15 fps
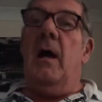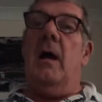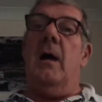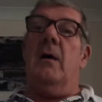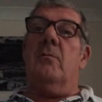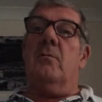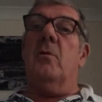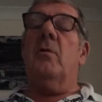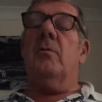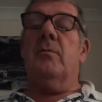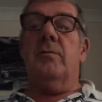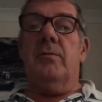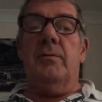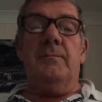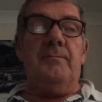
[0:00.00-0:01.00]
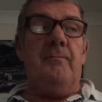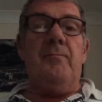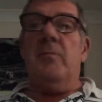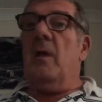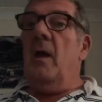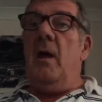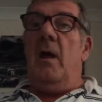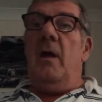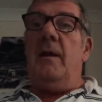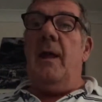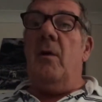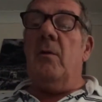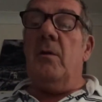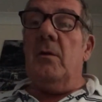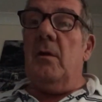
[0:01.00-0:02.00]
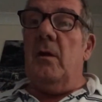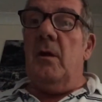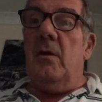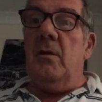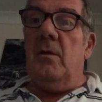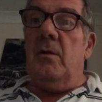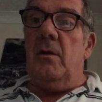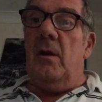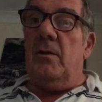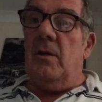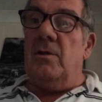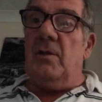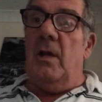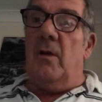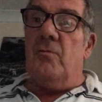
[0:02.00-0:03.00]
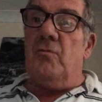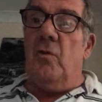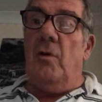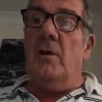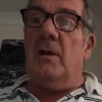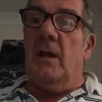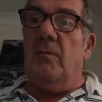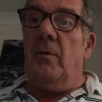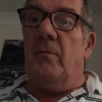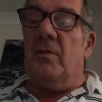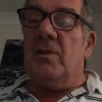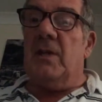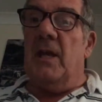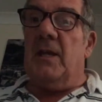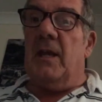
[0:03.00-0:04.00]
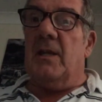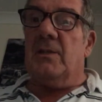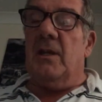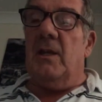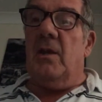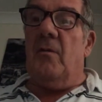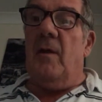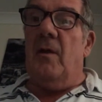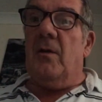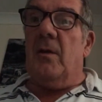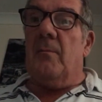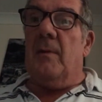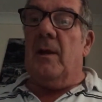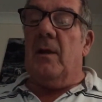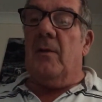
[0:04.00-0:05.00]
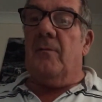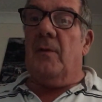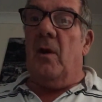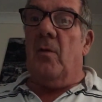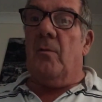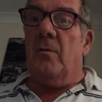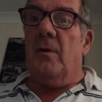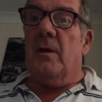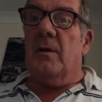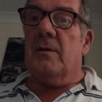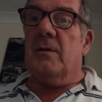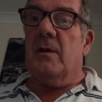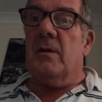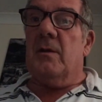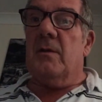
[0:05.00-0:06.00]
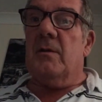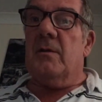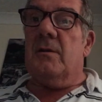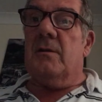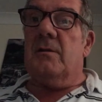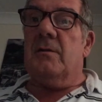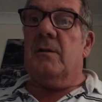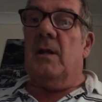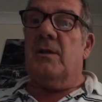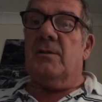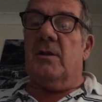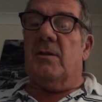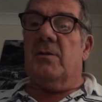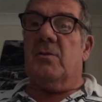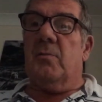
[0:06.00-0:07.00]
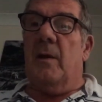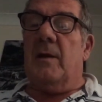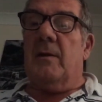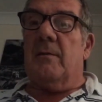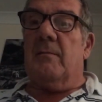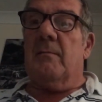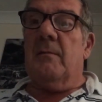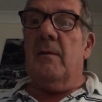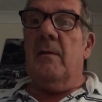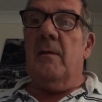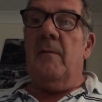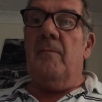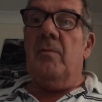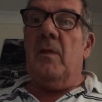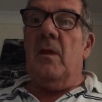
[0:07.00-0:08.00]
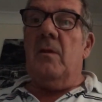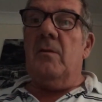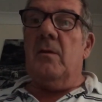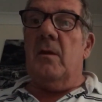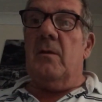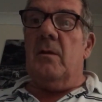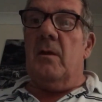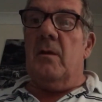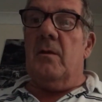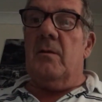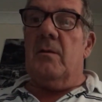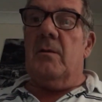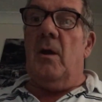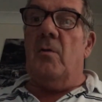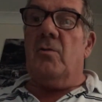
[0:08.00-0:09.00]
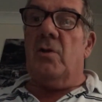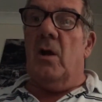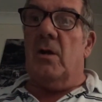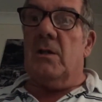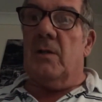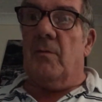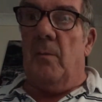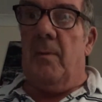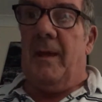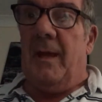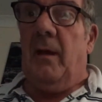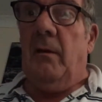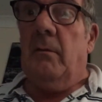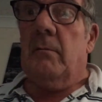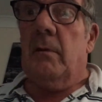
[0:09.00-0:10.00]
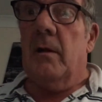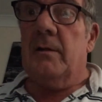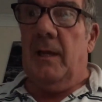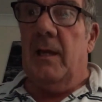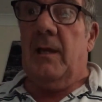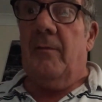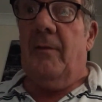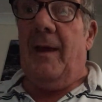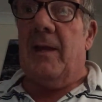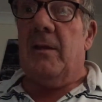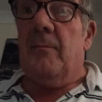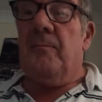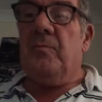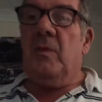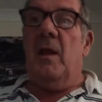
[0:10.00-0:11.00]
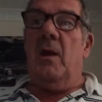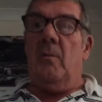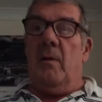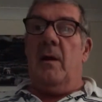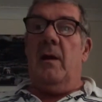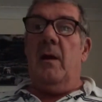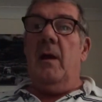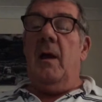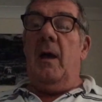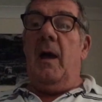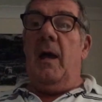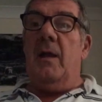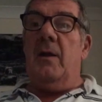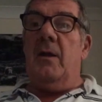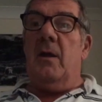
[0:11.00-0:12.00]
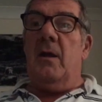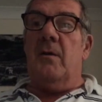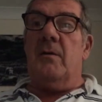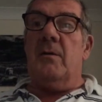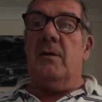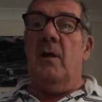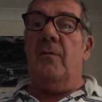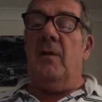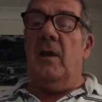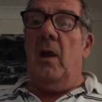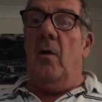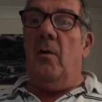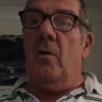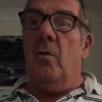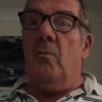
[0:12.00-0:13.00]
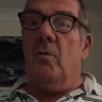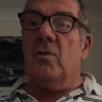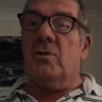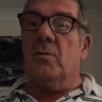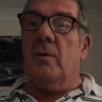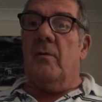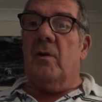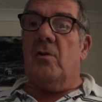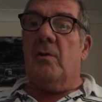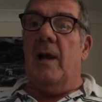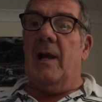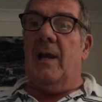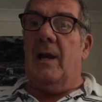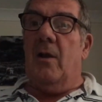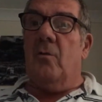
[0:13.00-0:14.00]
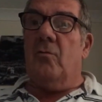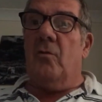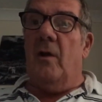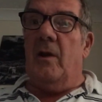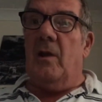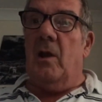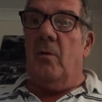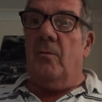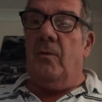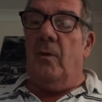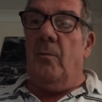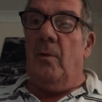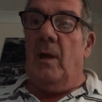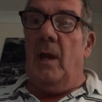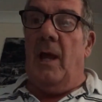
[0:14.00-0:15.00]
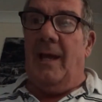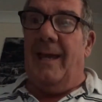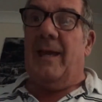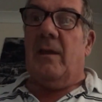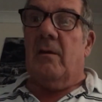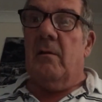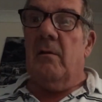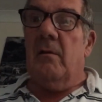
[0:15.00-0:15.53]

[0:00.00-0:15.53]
Of course. Now, as I say, I'll try to give you the settings here. You're out in the middle of nowhere here, dust and sweat and no chance of a beer, I'll tell you that. Anyway, and nothing going on whatsoever, crackly old radio if you were lucky.